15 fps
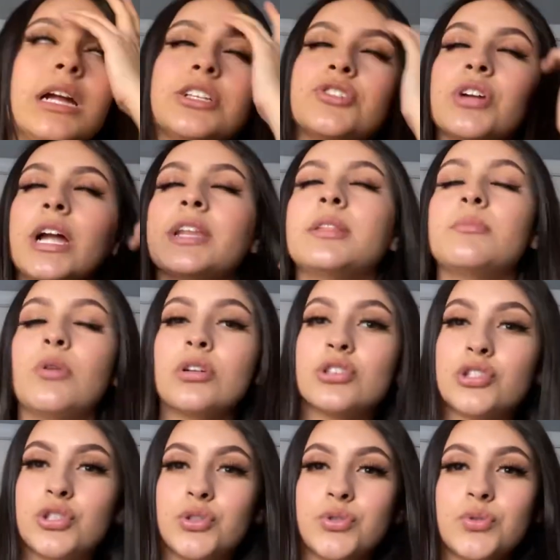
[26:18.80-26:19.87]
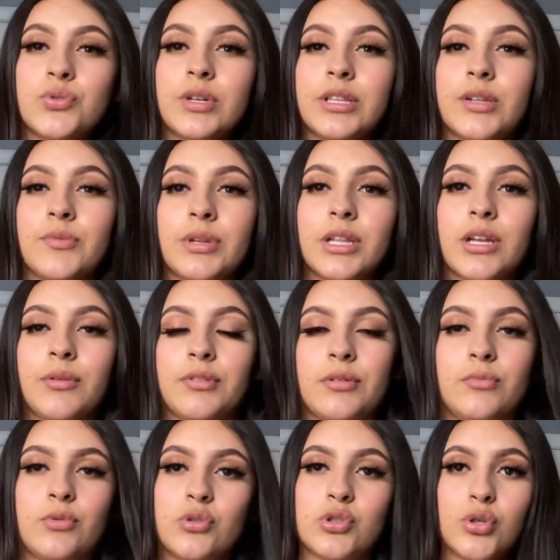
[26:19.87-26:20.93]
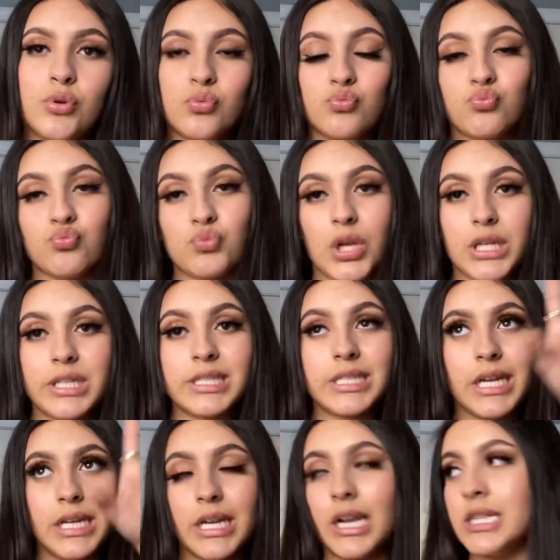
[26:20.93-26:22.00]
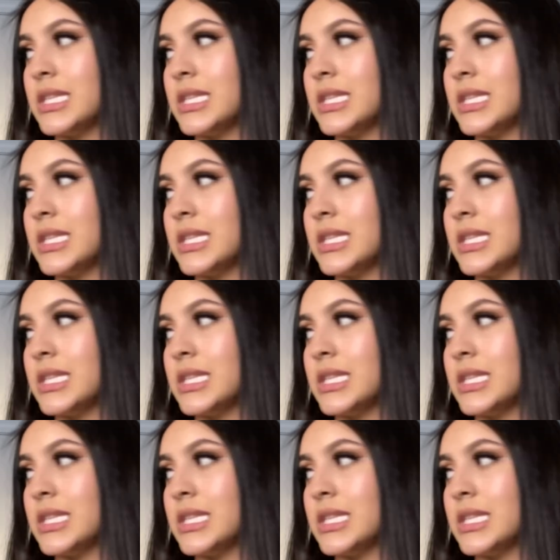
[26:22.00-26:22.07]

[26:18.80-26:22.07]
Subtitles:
tried them on too, and they're really comfortable. So 10 out of